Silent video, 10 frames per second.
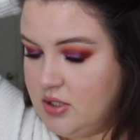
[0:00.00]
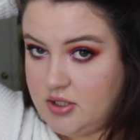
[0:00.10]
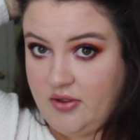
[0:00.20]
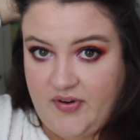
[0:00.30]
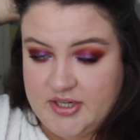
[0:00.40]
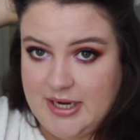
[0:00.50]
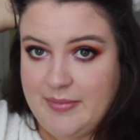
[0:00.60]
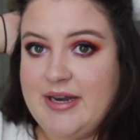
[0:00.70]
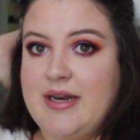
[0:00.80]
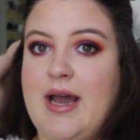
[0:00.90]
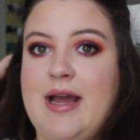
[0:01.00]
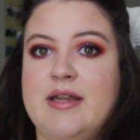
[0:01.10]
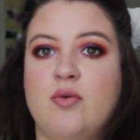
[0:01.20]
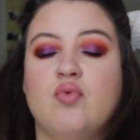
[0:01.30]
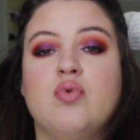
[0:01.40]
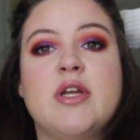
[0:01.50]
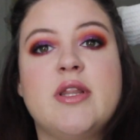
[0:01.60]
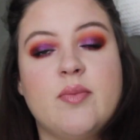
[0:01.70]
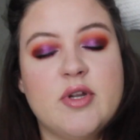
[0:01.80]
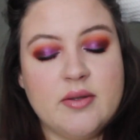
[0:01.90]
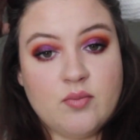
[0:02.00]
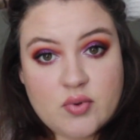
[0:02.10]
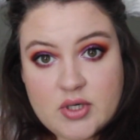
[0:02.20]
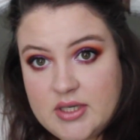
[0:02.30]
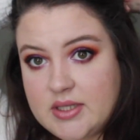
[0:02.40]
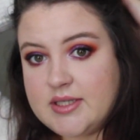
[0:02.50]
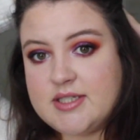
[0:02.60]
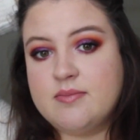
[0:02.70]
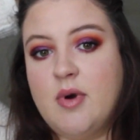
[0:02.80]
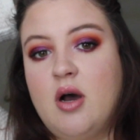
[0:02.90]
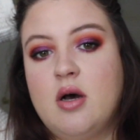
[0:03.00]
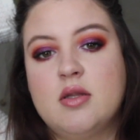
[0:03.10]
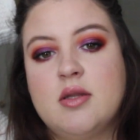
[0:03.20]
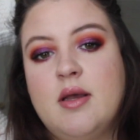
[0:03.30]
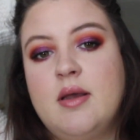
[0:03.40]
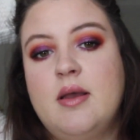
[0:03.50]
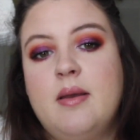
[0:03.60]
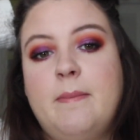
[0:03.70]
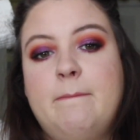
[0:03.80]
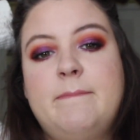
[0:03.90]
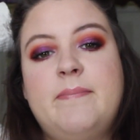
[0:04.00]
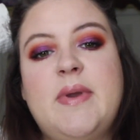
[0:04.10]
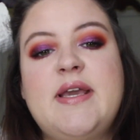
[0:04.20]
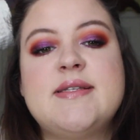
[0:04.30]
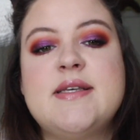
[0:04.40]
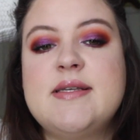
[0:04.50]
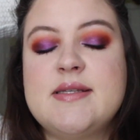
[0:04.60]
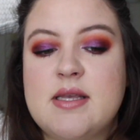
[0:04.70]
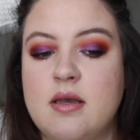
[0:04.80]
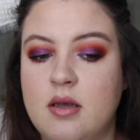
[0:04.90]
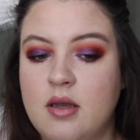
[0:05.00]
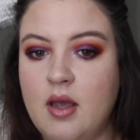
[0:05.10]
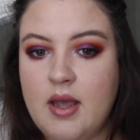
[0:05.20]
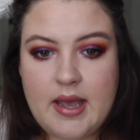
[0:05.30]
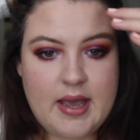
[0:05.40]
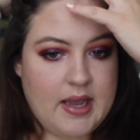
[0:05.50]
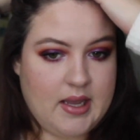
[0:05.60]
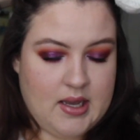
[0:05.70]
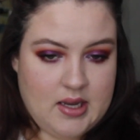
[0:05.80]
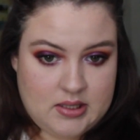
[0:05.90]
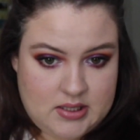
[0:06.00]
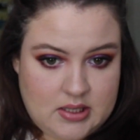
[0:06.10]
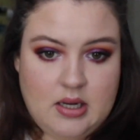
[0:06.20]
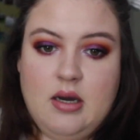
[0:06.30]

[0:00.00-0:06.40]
So the first time I did it, I did really small pieces, and